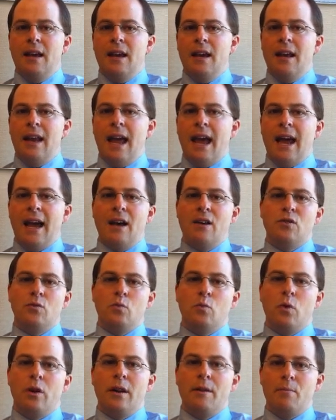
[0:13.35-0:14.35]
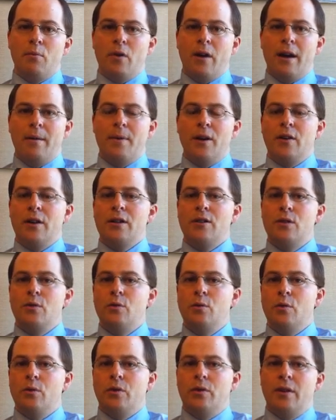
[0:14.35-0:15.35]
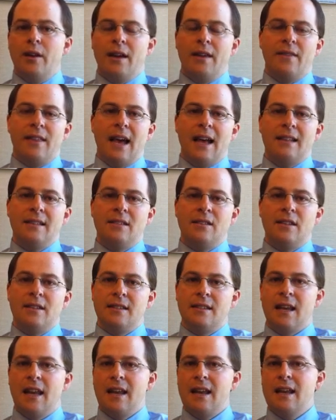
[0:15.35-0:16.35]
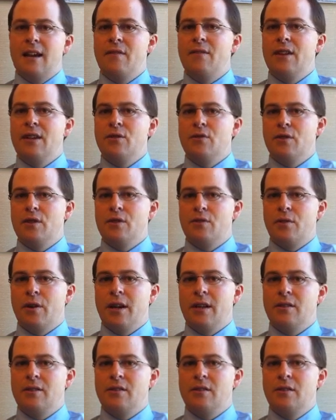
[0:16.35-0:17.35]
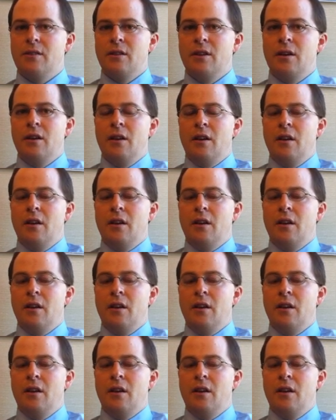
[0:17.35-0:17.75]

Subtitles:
it has one primary tool, and that's the setting of interest rates.